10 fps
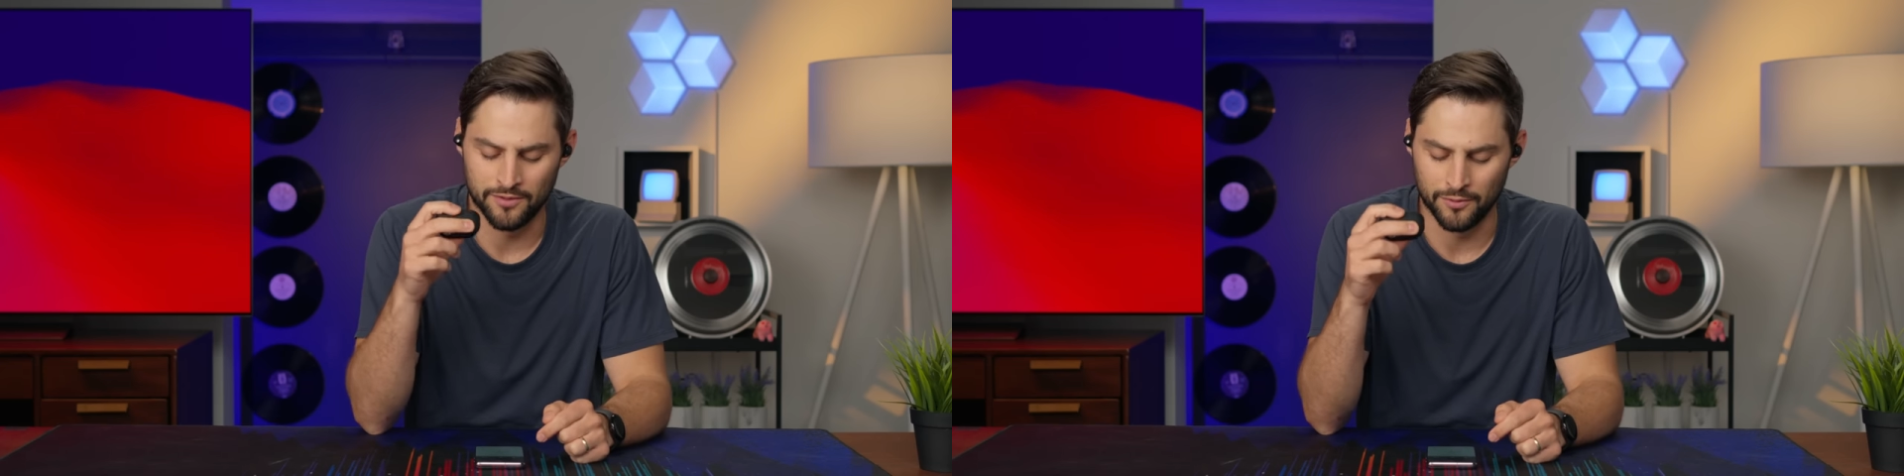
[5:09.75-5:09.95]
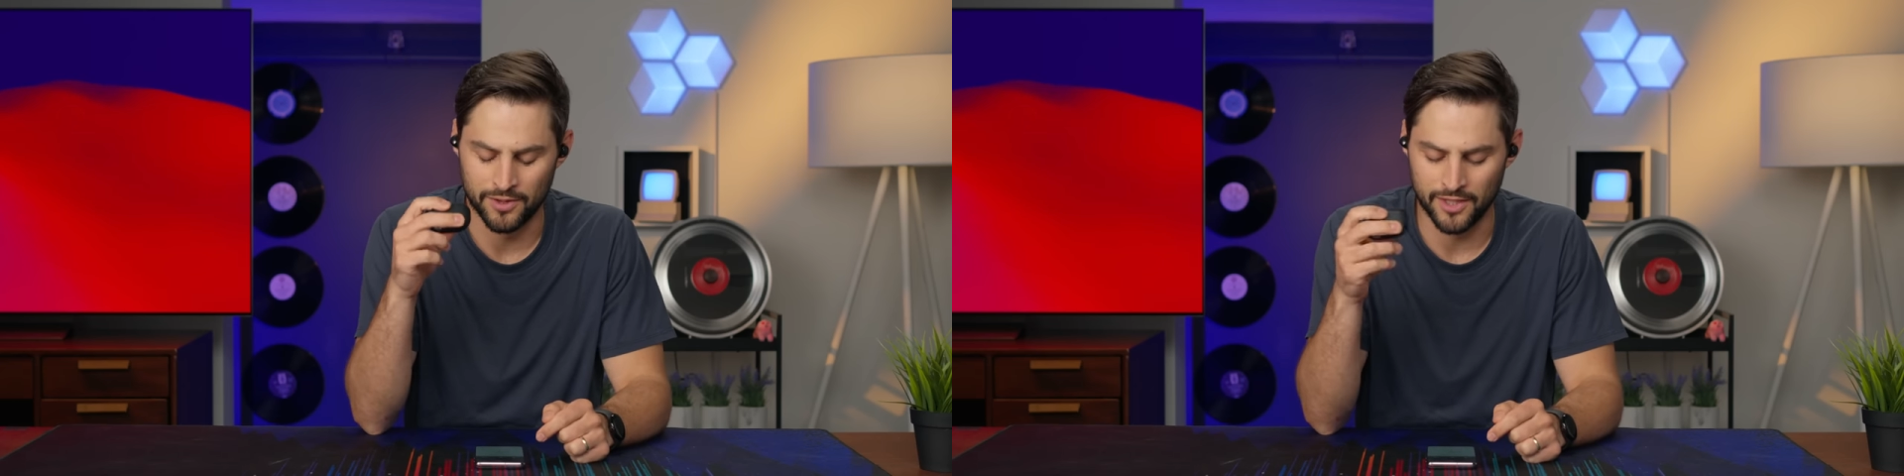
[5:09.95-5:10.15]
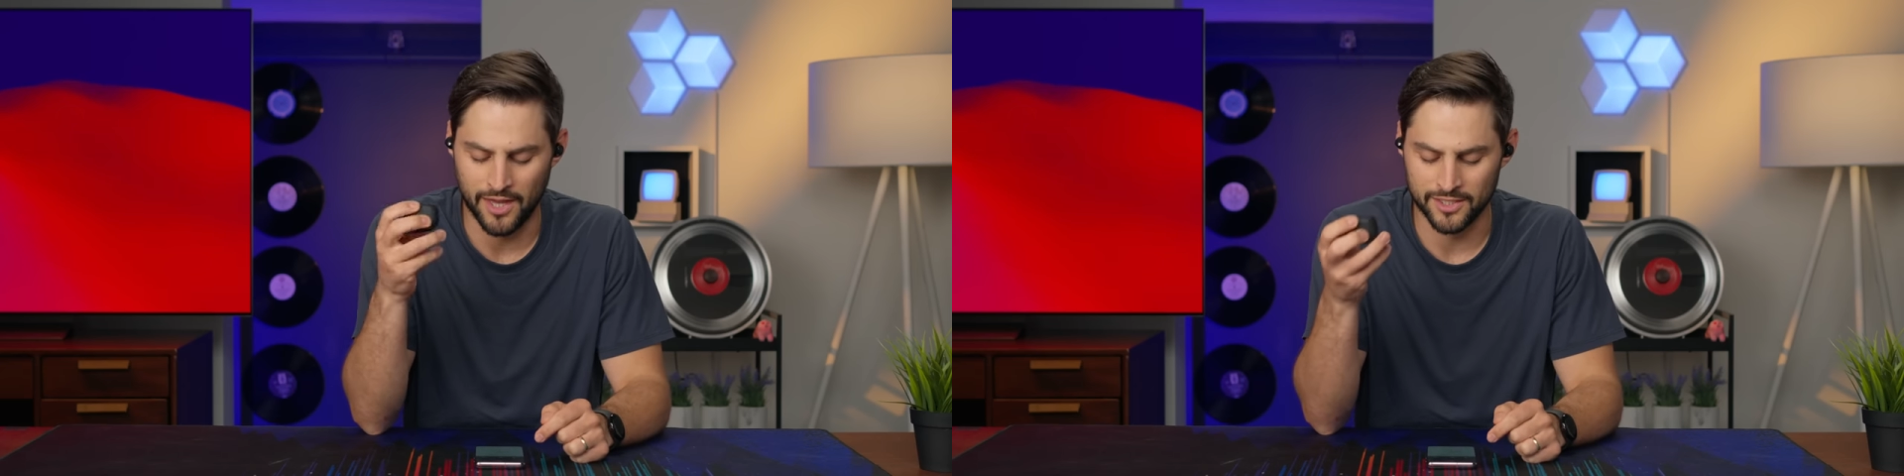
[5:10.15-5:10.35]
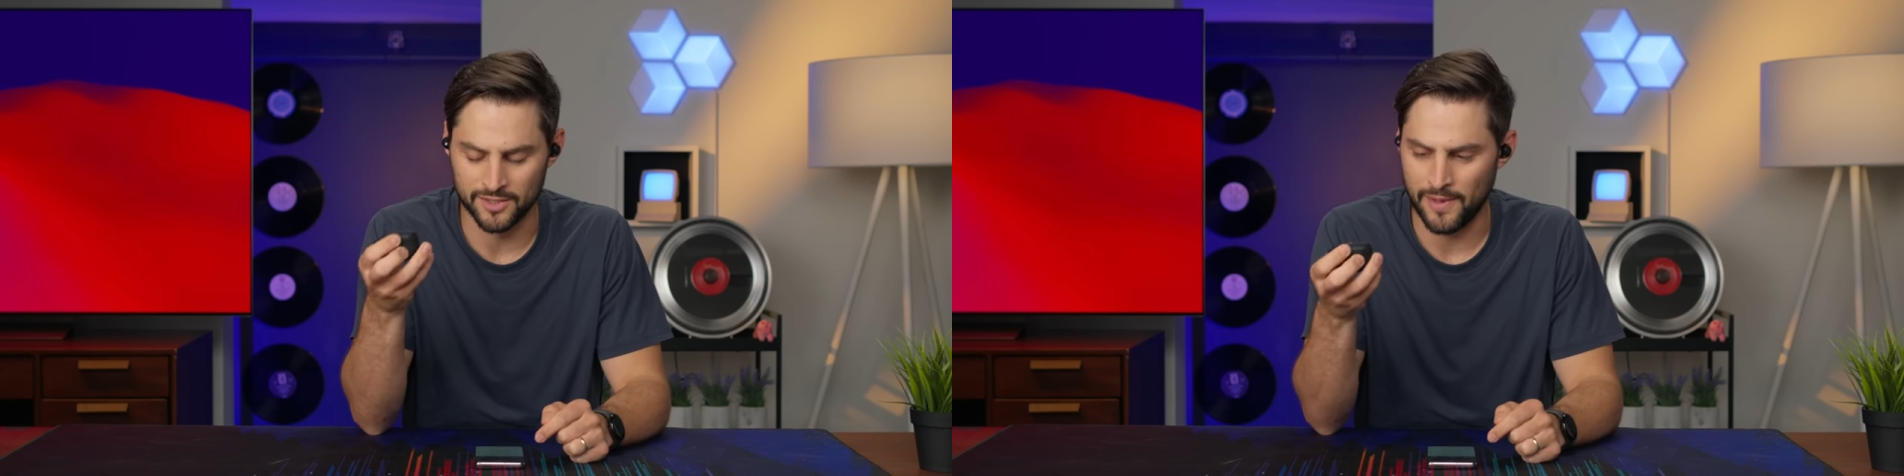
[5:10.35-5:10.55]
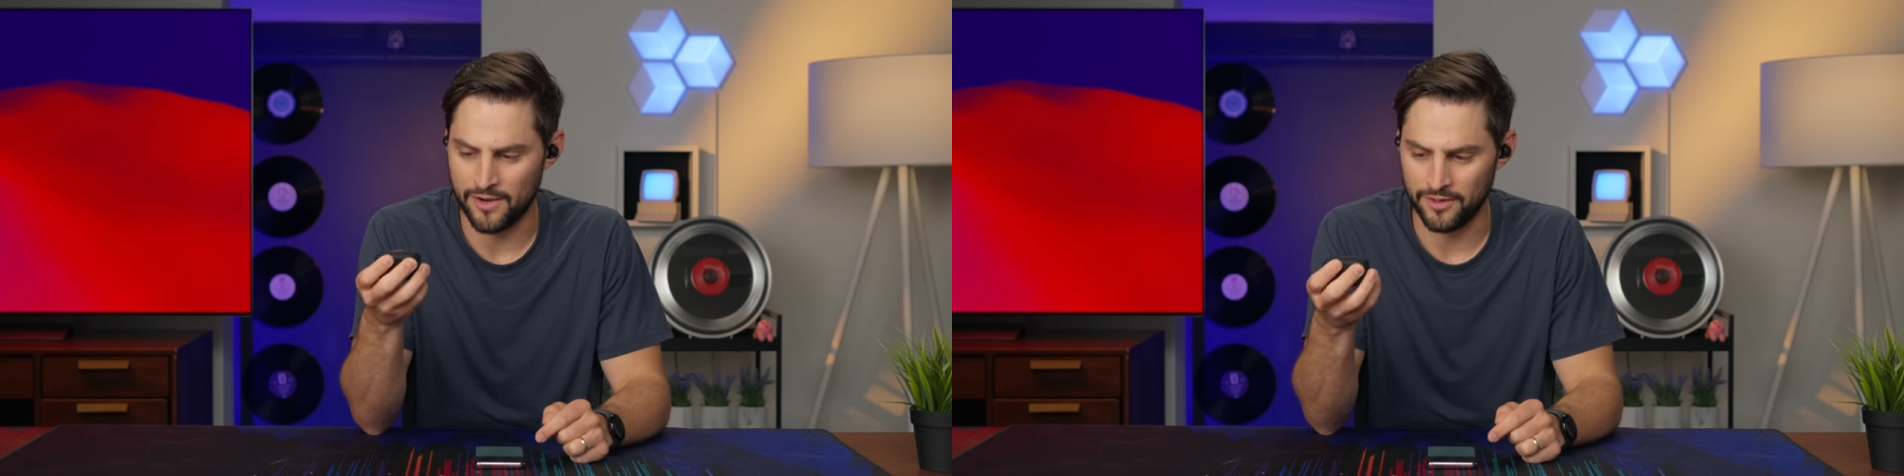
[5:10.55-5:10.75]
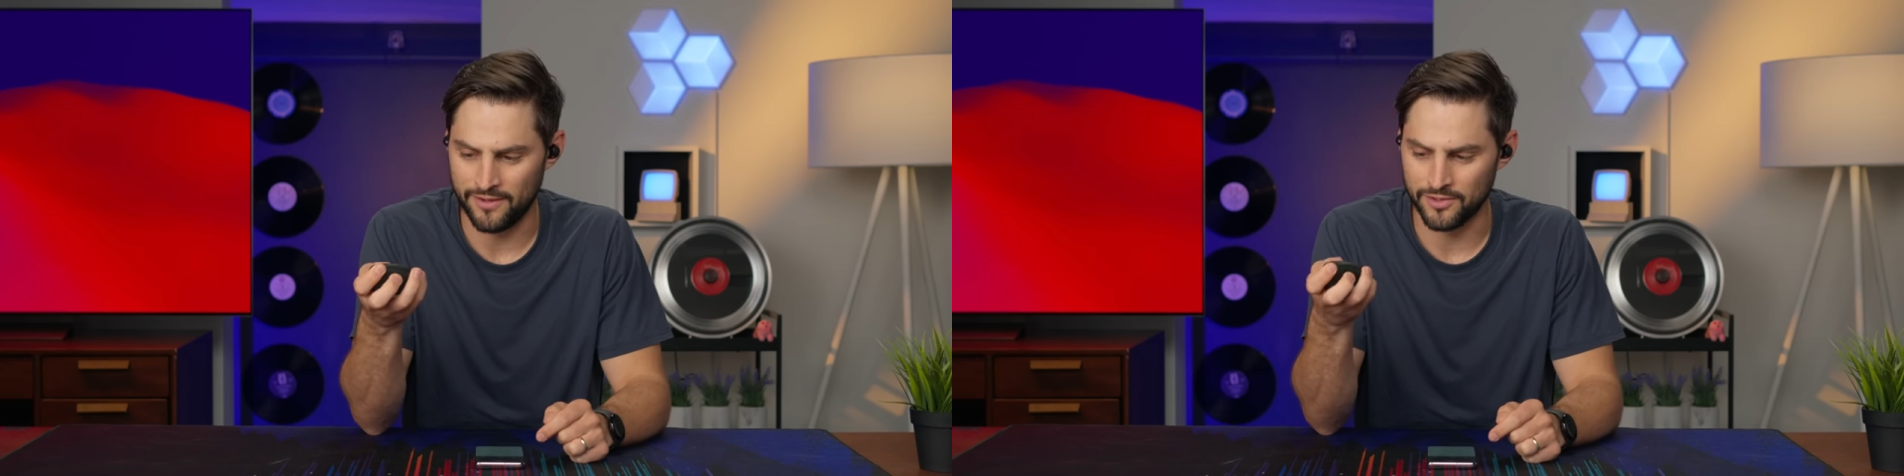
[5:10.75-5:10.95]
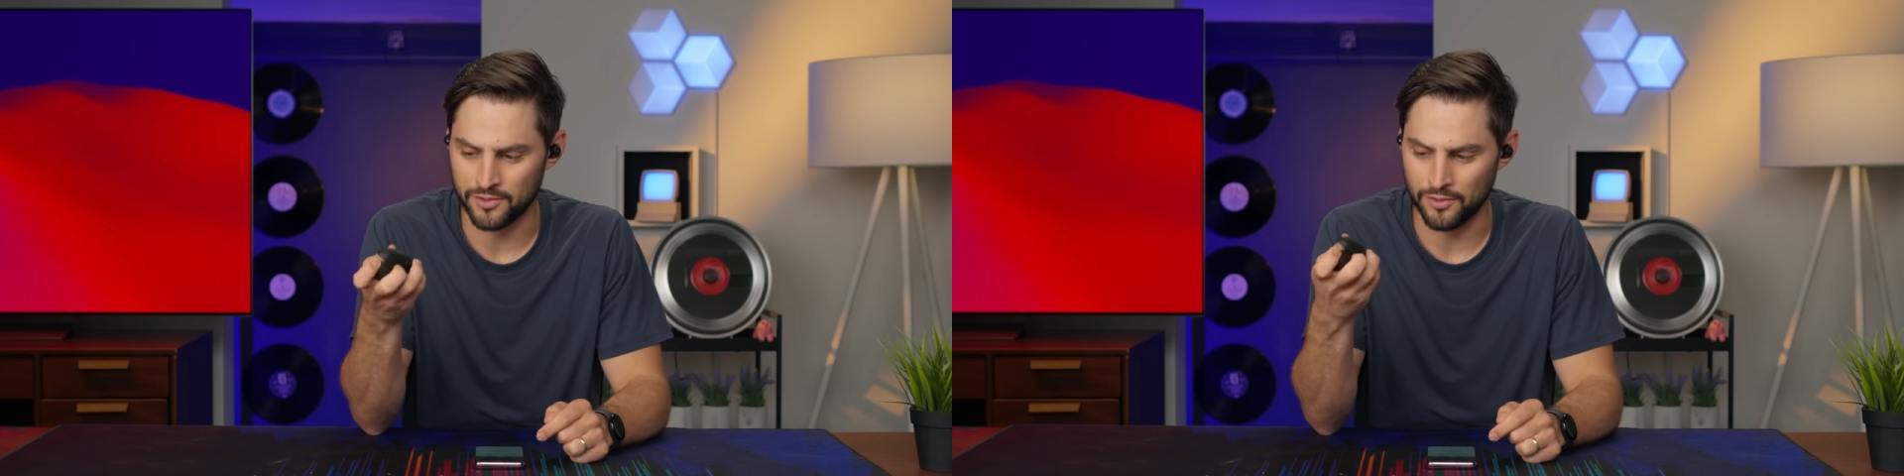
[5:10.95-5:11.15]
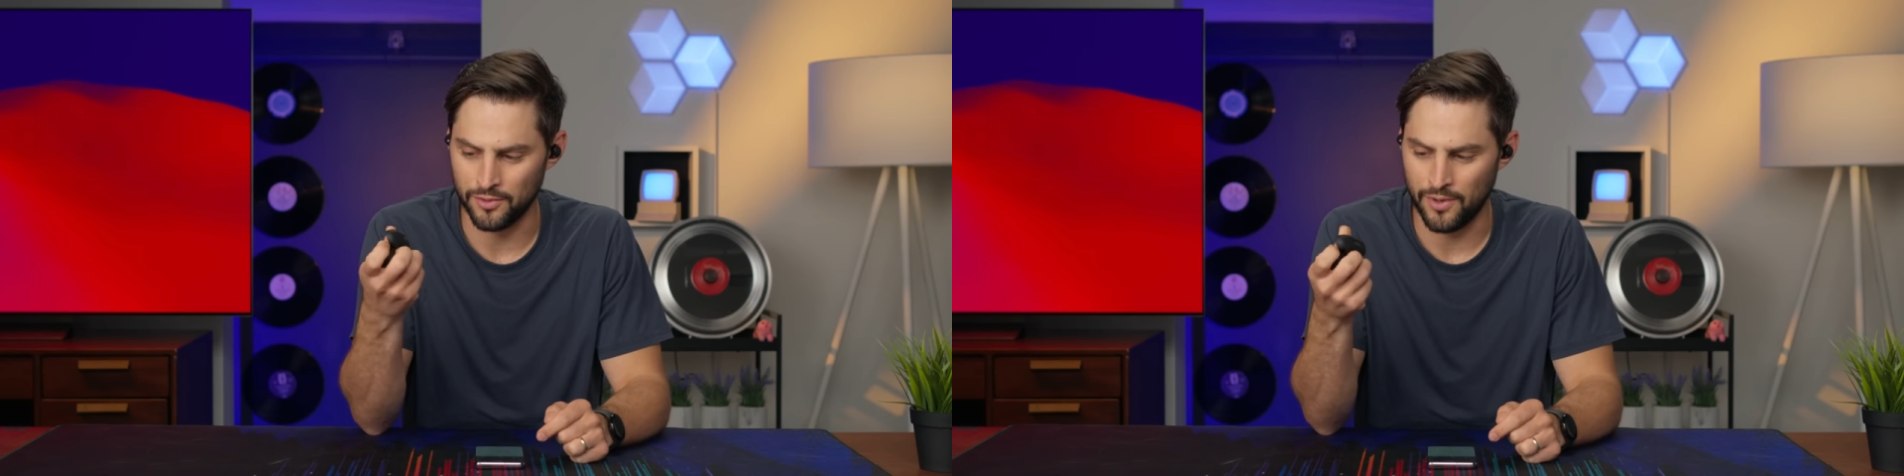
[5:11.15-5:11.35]
with the case's battery level,
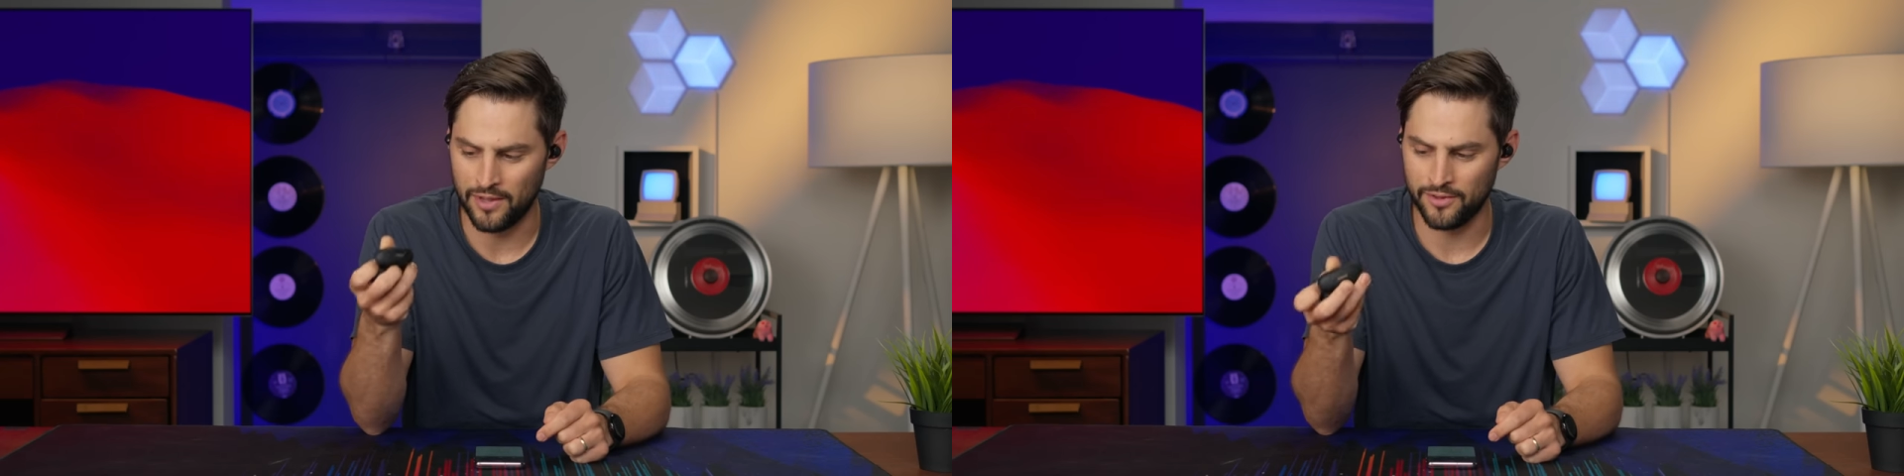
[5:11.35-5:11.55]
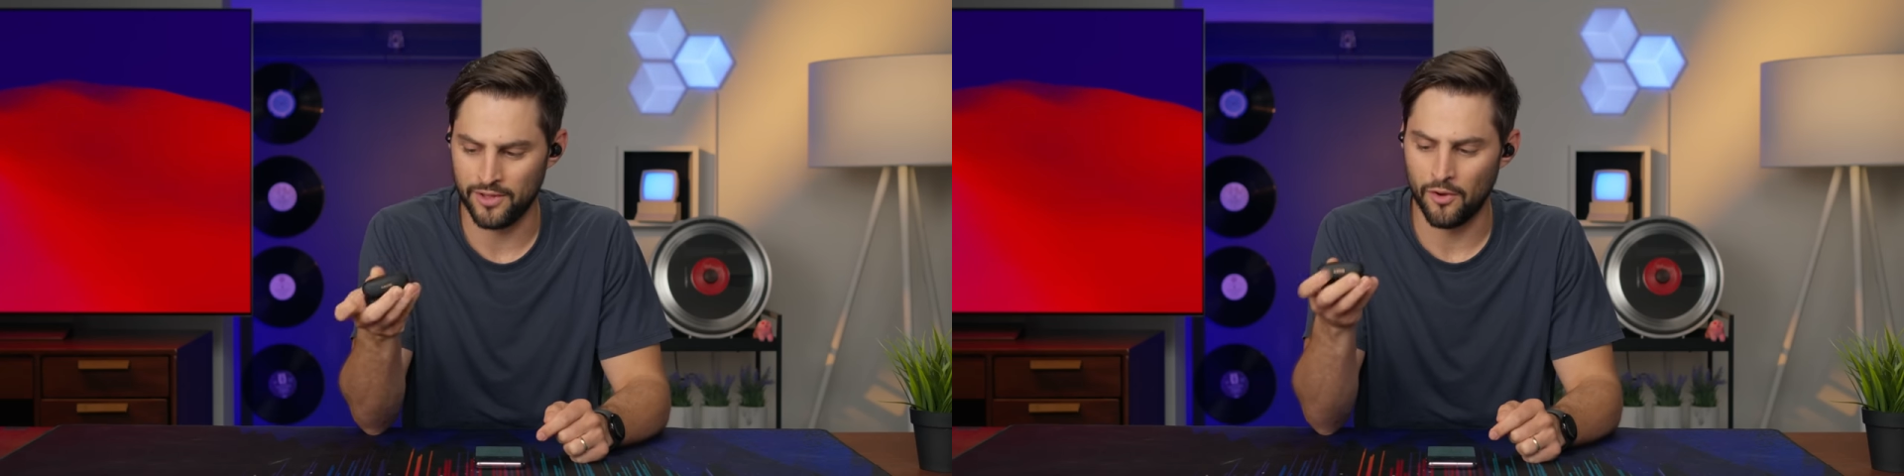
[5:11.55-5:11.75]
so you only,